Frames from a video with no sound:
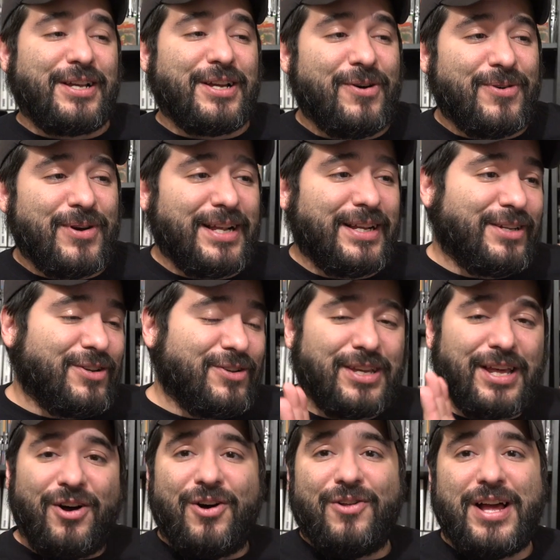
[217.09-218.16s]
going.
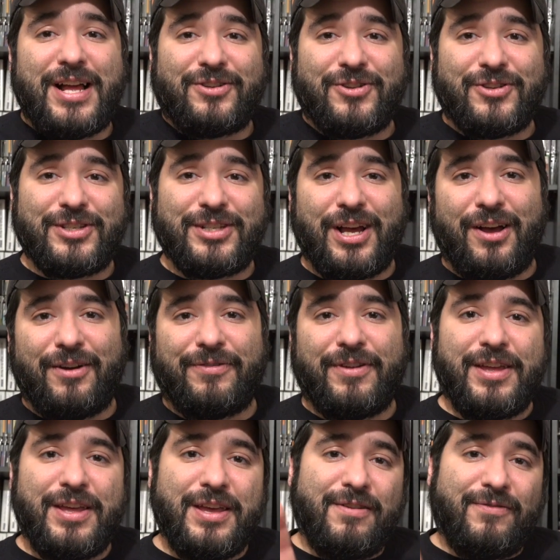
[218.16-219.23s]
Get all that good stuff.
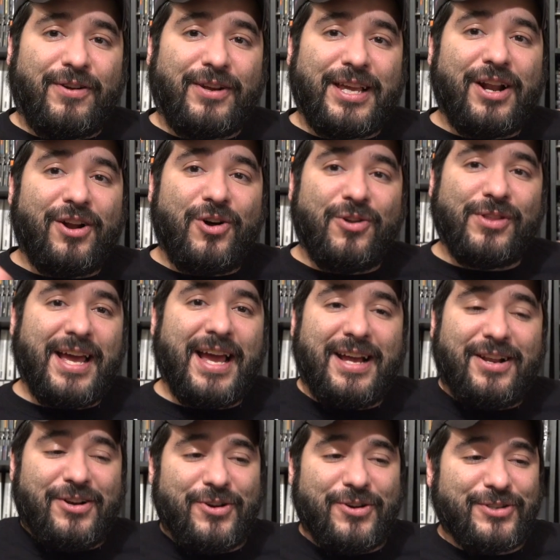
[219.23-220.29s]
Forget all the
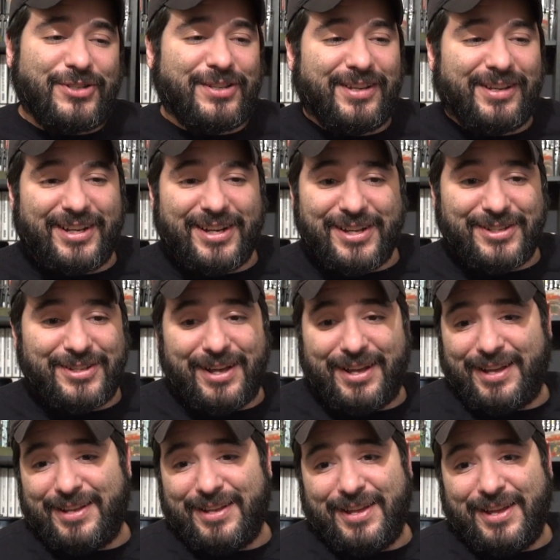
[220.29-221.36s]
haters, because
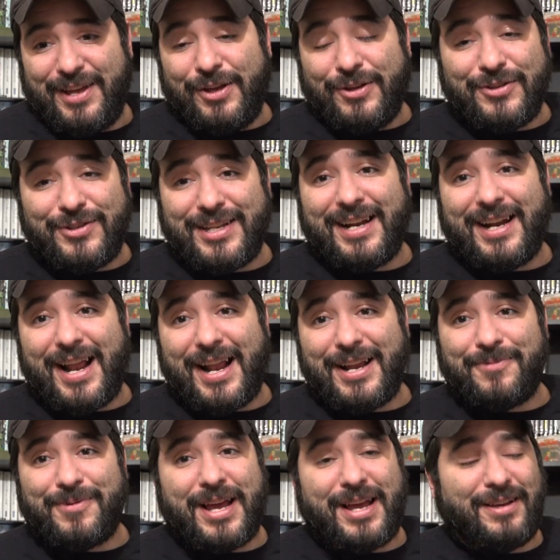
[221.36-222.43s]
uh, you did it
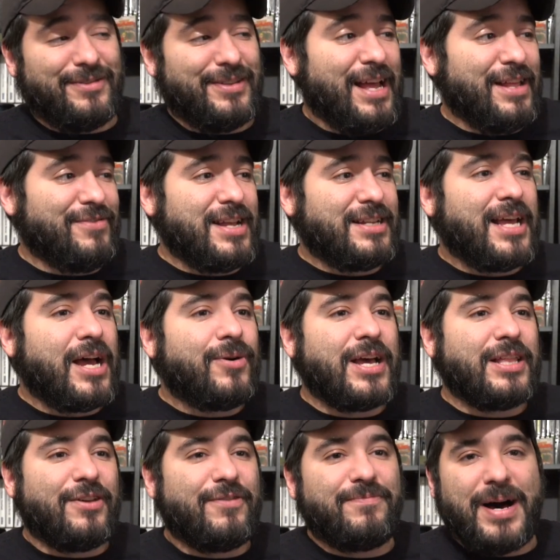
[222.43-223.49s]
anyway, and, th and that's how I
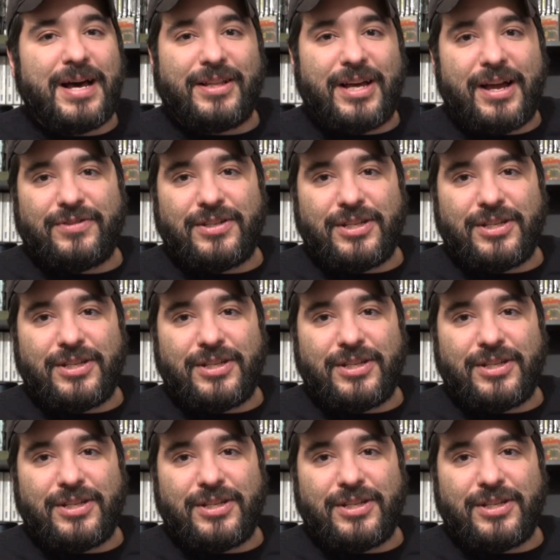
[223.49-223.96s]
live my life